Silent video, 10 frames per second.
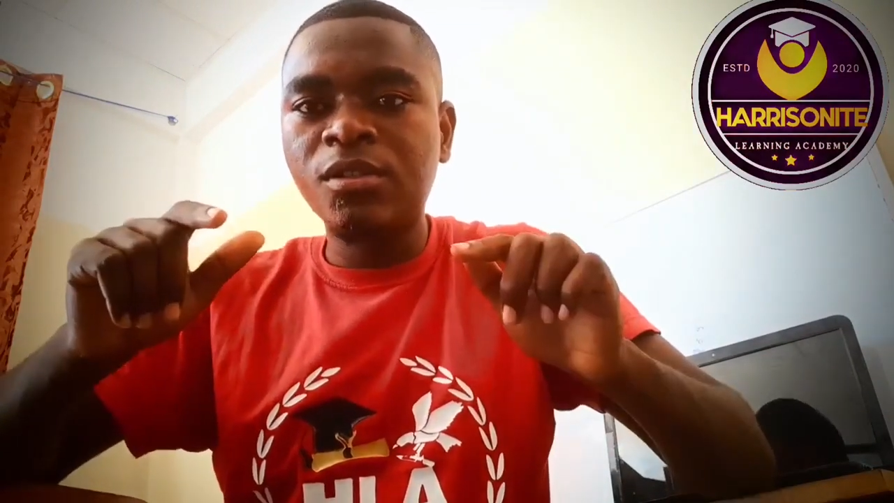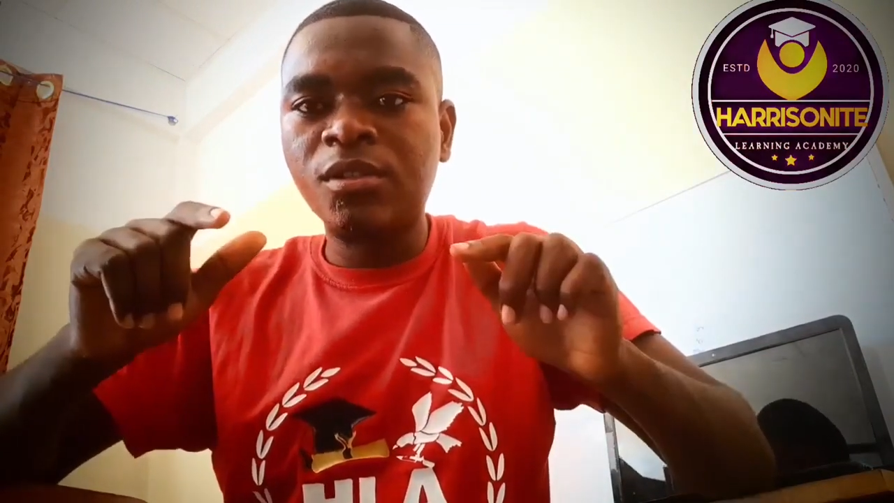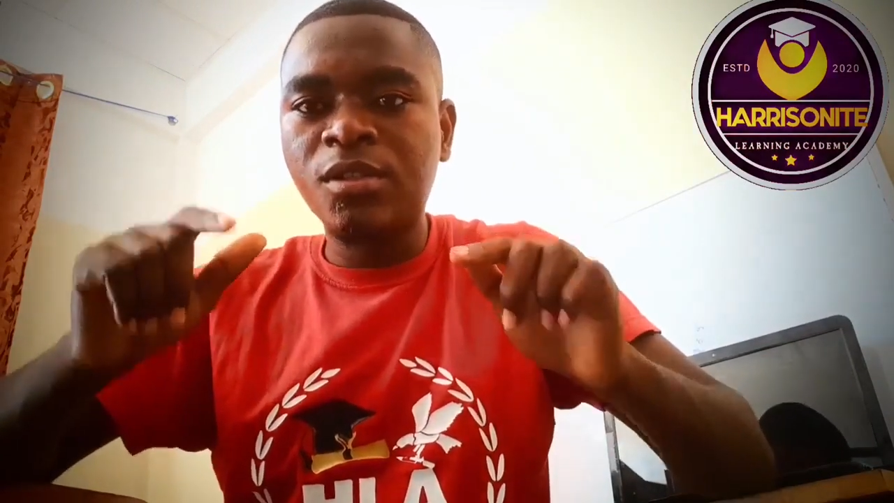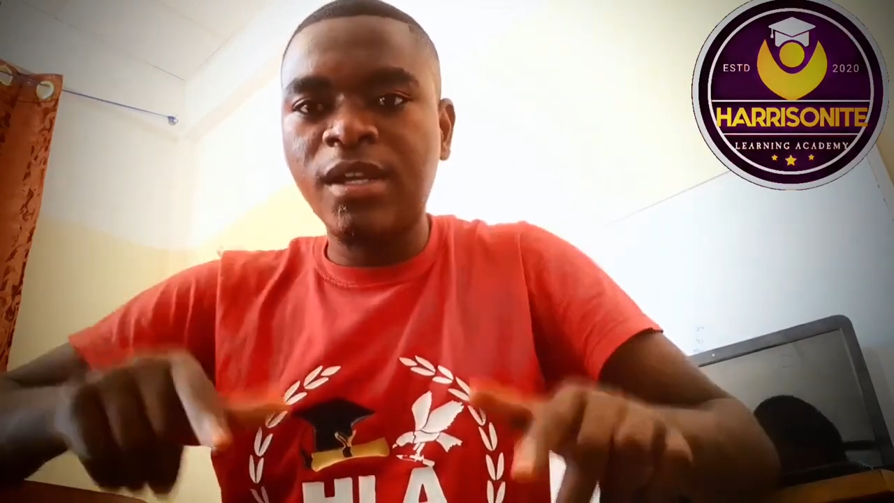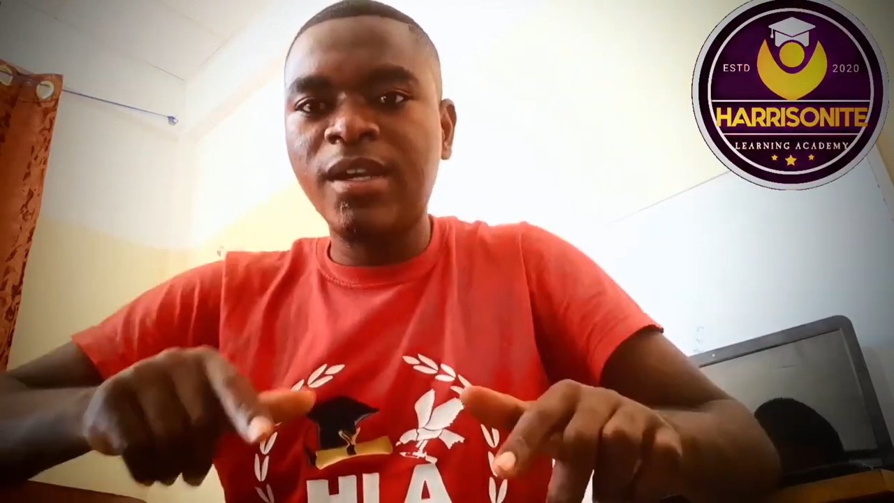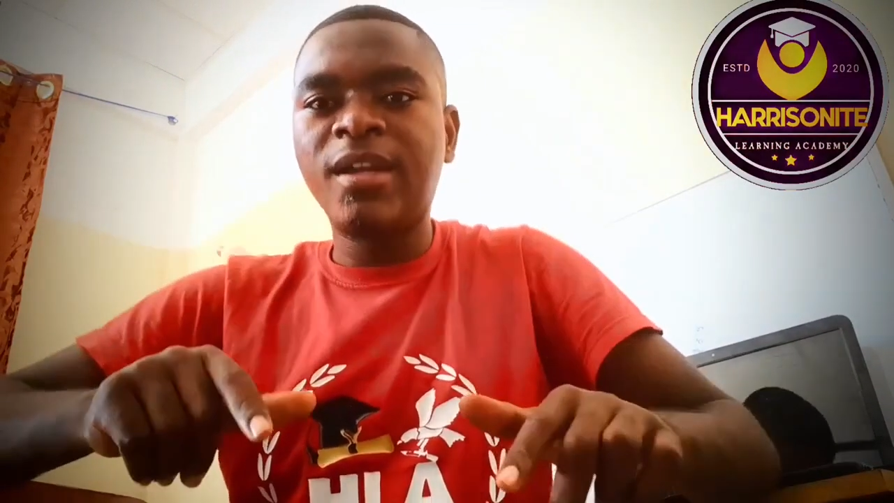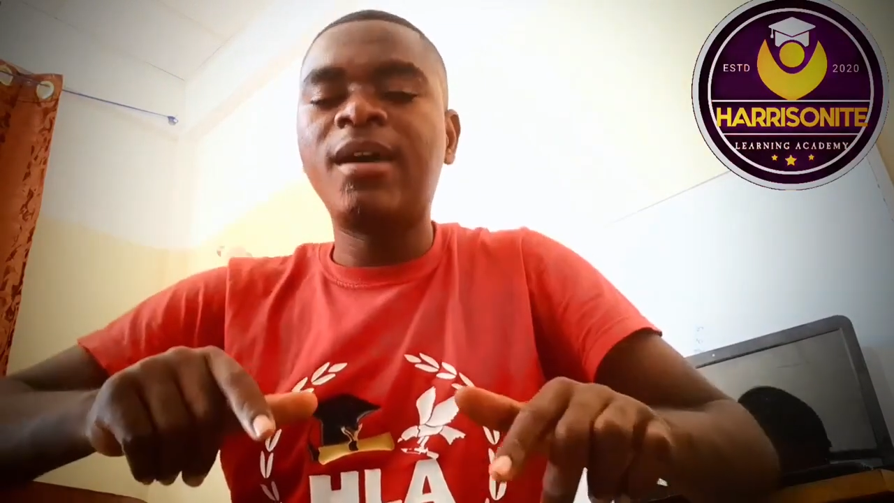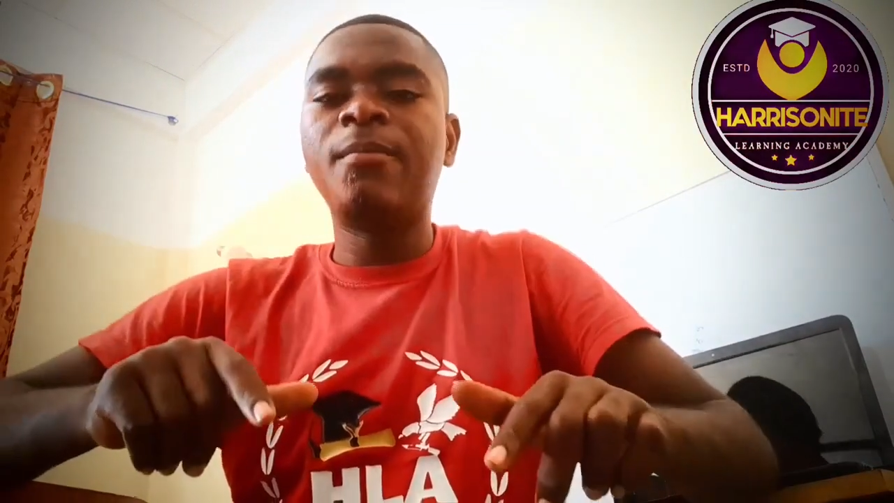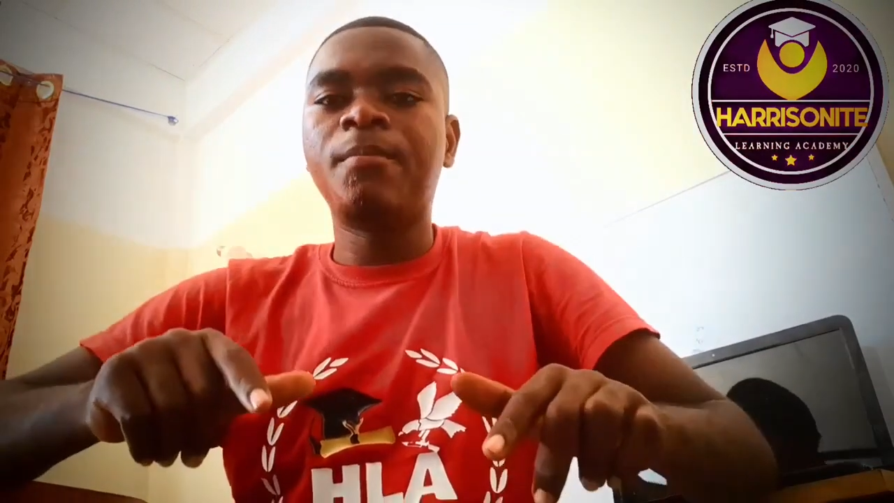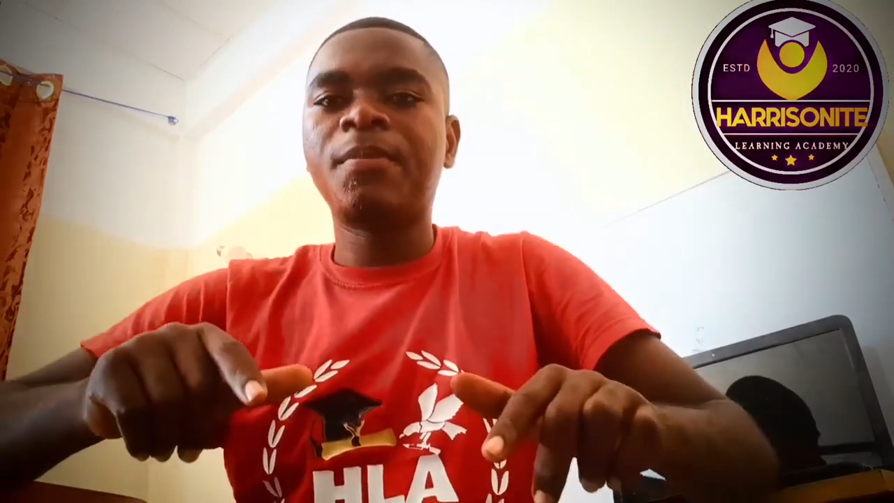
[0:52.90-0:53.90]

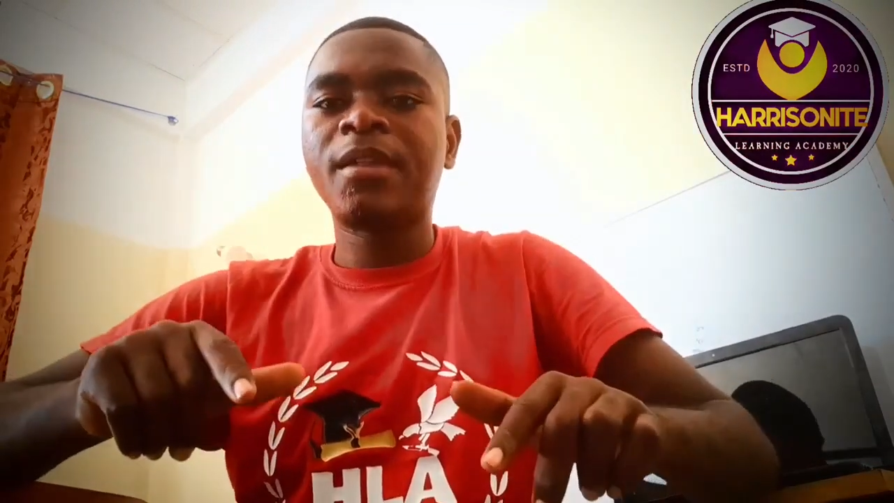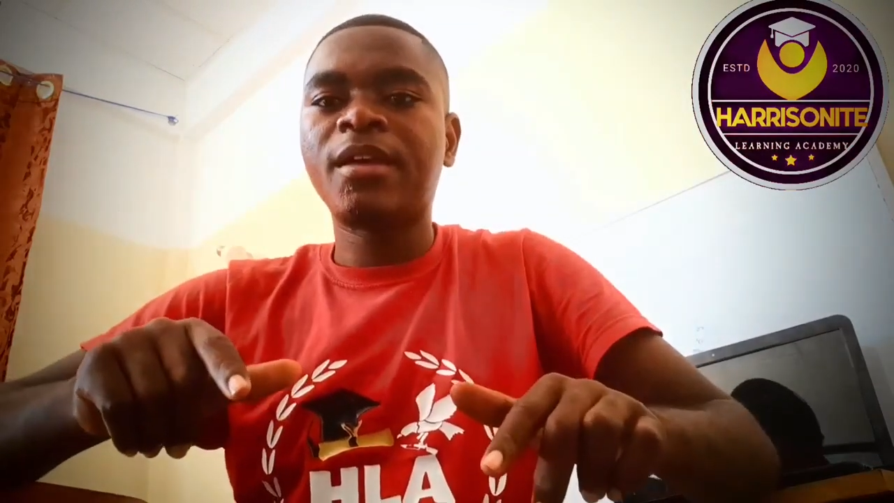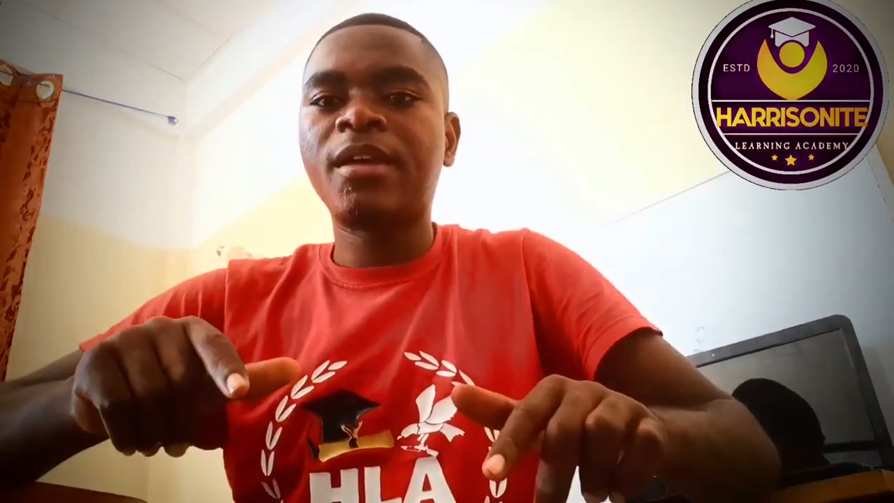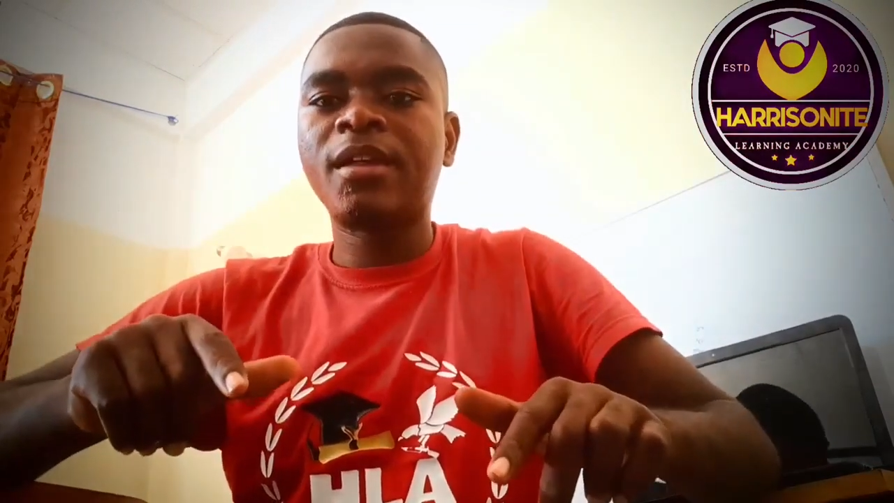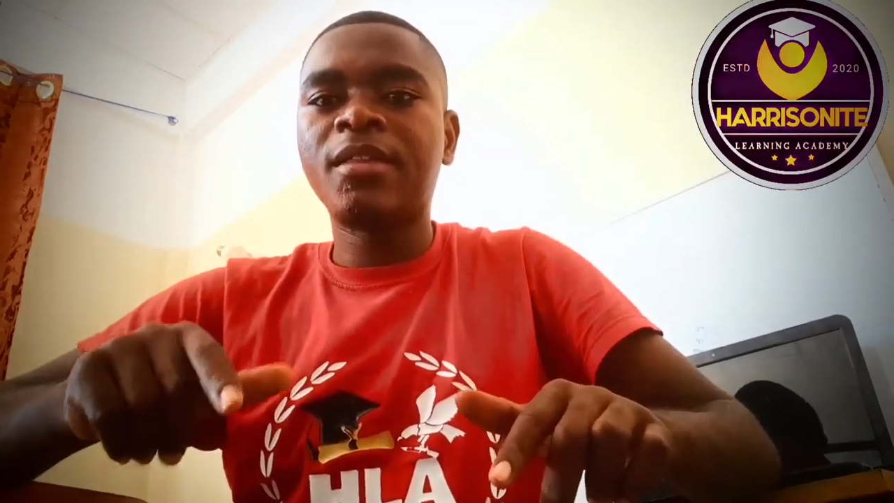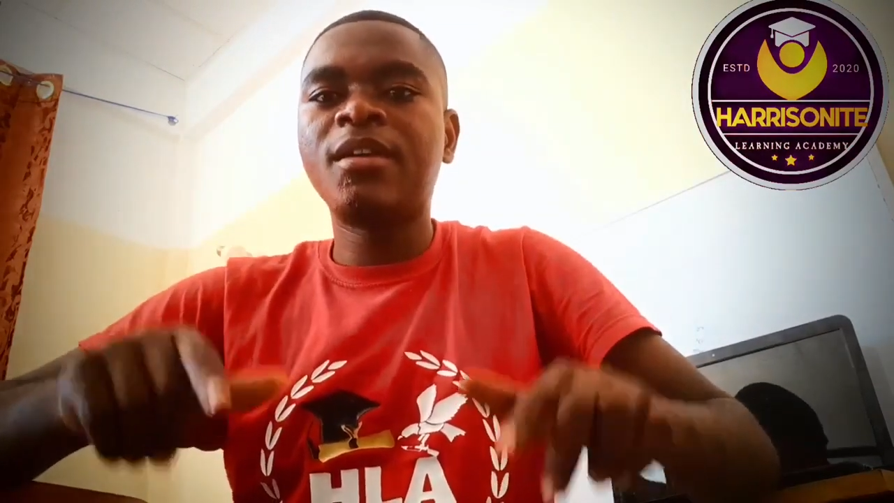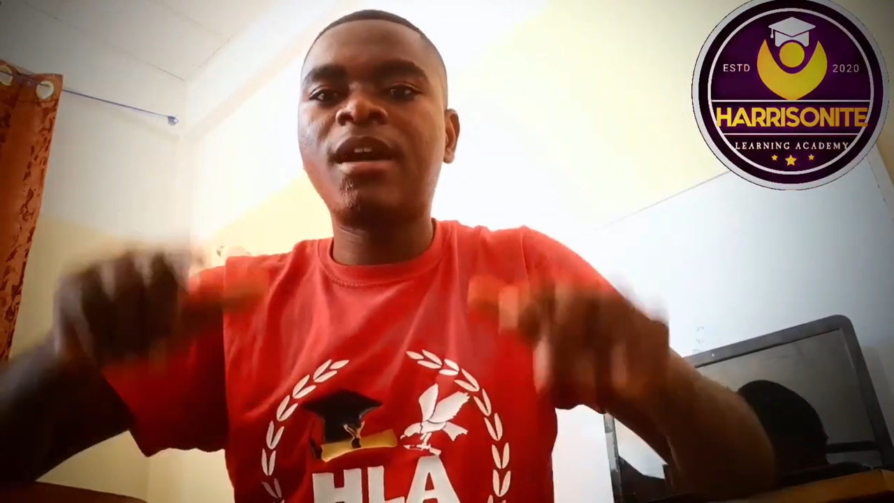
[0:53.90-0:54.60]
Telegram. They